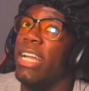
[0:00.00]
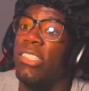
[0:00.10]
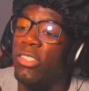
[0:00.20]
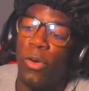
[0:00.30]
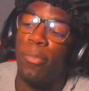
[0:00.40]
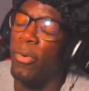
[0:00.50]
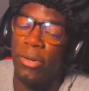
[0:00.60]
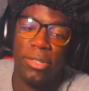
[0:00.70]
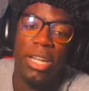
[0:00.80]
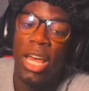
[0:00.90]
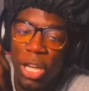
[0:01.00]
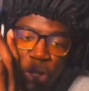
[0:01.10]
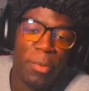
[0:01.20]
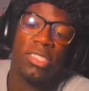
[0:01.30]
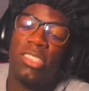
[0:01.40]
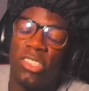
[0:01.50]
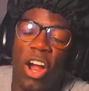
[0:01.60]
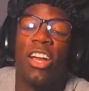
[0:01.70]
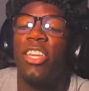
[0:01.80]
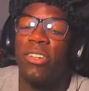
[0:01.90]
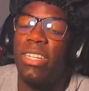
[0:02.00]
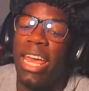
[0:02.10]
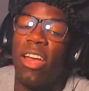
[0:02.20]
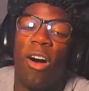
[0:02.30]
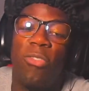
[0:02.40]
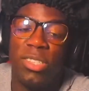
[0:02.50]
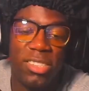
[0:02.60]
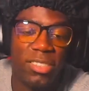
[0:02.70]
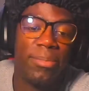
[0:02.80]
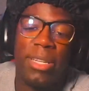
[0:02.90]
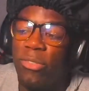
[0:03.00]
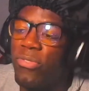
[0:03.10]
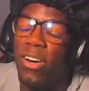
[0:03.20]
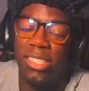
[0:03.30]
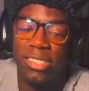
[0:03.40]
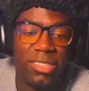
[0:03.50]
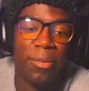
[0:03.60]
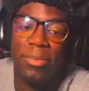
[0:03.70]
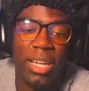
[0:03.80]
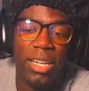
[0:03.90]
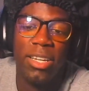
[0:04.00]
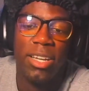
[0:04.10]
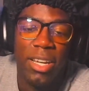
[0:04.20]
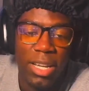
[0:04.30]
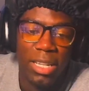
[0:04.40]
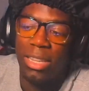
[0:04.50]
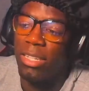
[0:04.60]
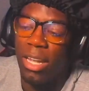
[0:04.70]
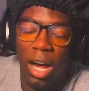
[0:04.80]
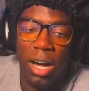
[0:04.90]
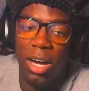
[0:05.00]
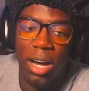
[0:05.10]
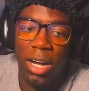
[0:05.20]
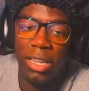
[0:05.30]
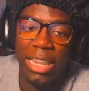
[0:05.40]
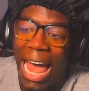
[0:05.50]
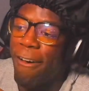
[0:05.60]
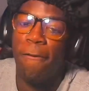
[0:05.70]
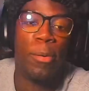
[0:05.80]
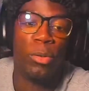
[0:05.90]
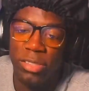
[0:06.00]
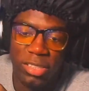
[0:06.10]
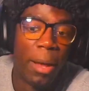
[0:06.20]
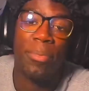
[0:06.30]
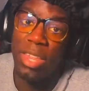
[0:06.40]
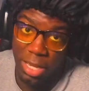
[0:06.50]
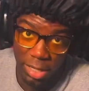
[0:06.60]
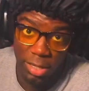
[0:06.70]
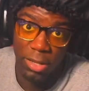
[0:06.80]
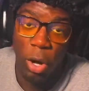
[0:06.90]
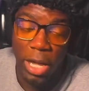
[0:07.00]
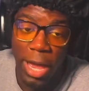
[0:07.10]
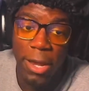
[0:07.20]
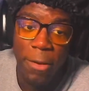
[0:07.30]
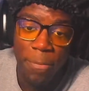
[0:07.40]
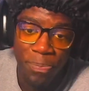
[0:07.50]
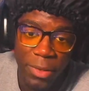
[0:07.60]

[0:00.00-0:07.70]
That's so important. You must start your day off with something fun, something laughable, something, okay?